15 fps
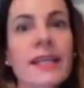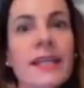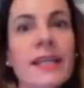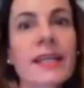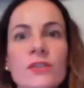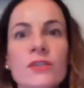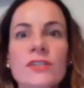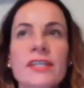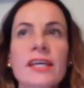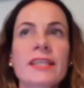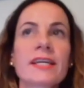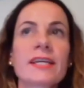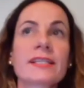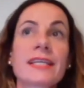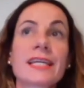like to say
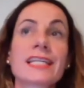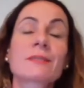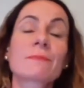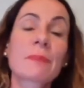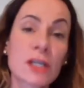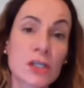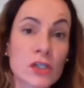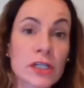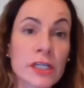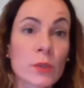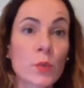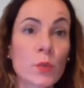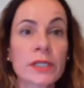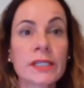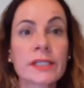that especially
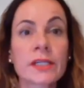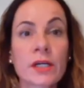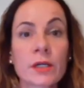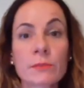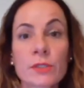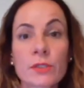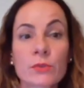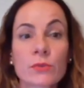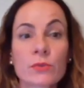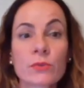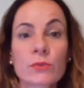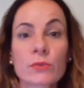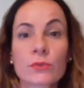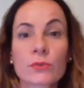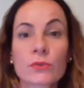when it comes
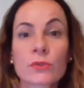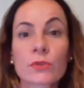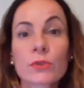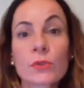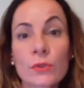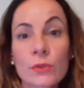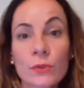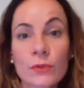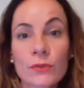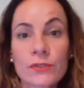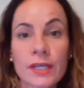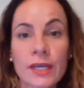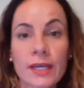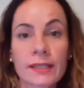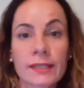to schools
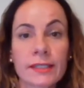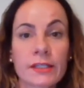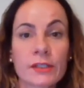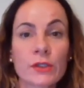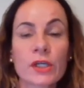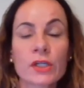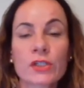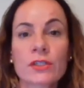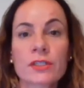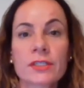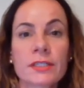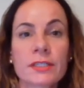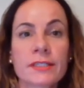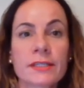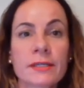and the education
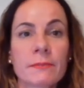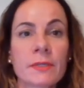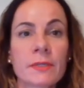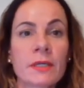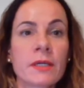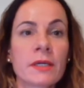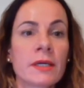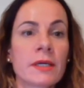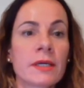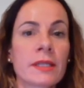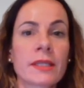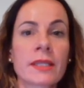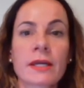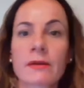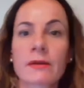system,
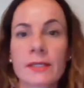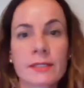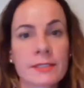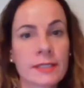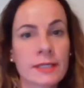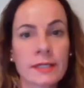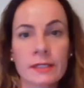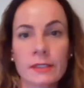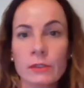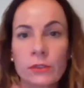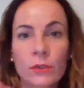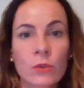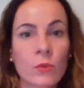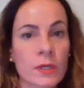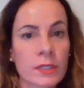there is certainly
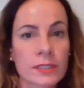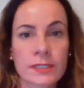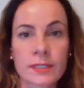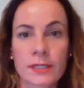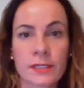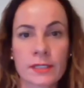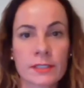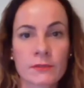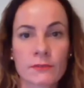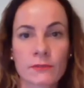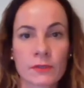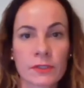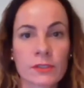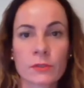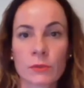no
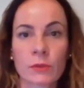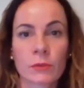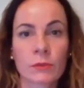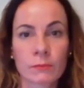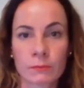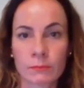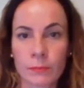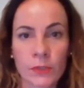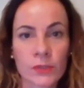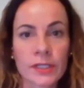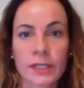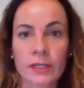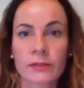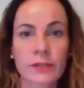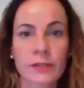one-size-fits-all
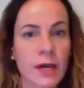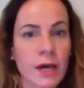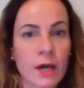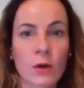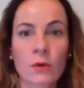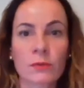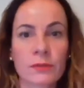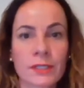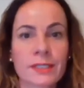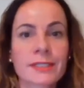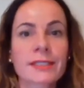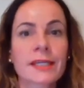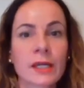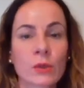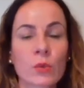model on how this
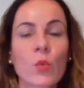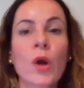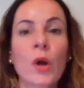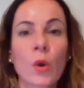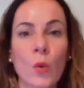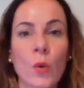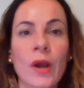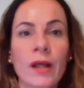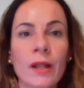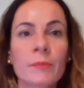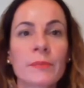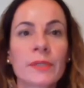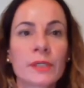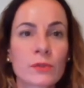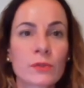can work well,
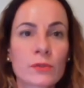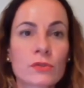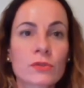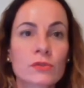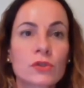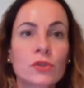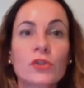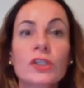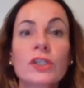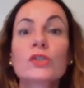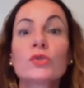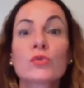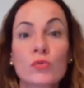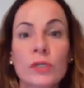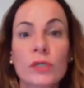because you need
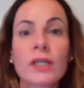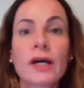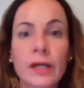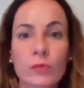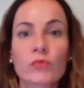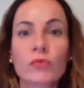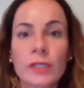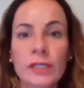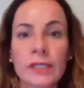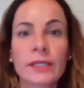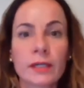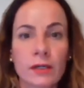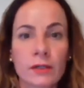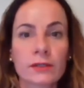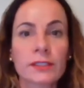to rely
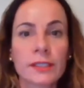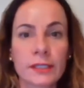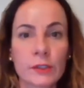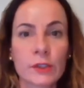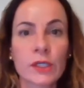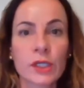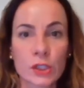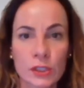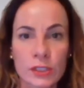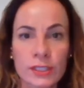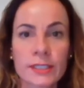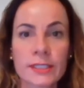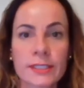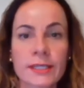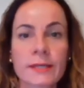really on the education
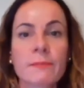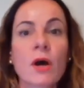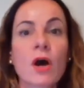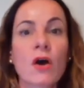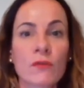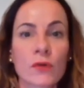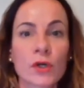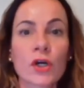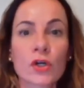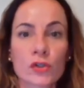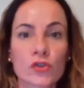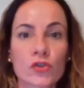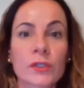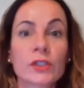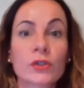system of a
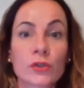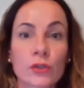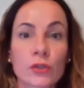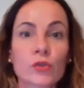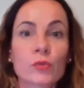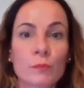country in order to